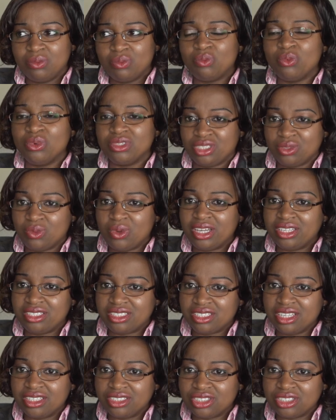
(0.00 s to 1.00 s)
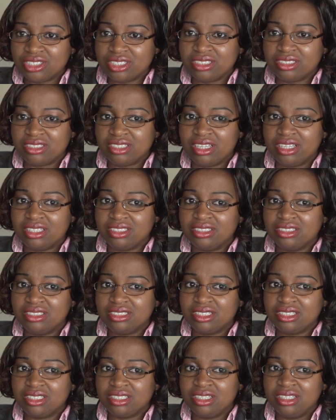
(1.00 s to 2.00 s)
was quite essential.
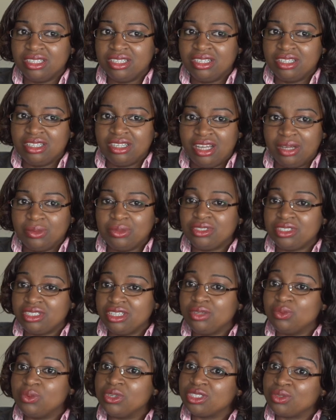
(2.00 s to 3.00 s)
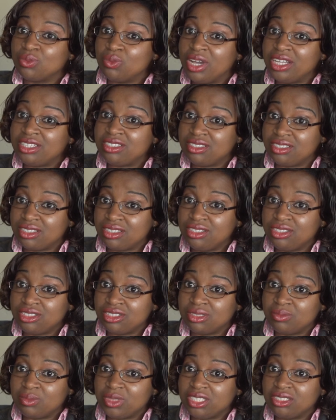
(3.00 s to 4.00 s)
And I would say it was a wise
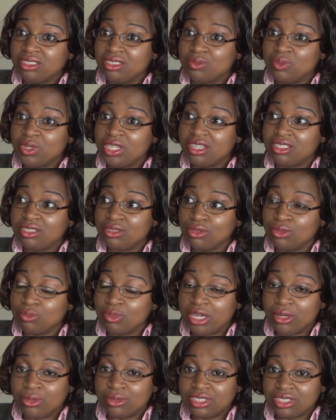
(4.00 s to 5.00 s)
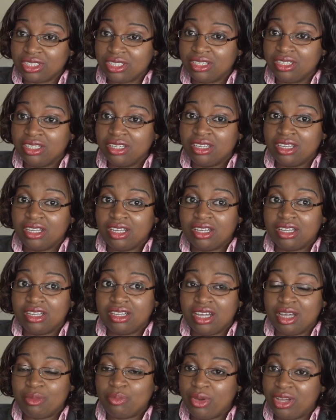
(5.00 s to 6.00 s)
decision because when I took my OSCE,
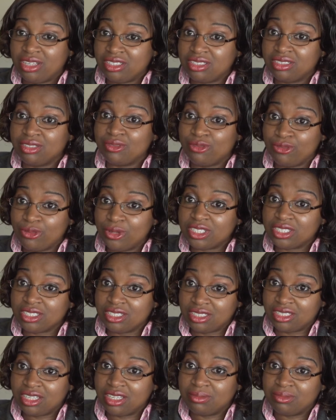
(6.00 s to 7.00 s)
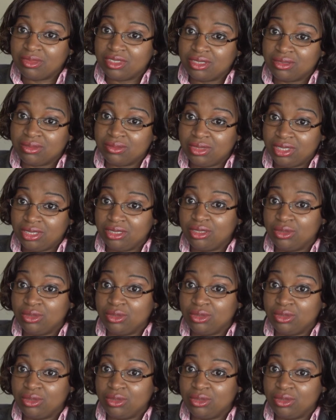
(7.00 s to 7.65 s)
I passed it on first attempt with the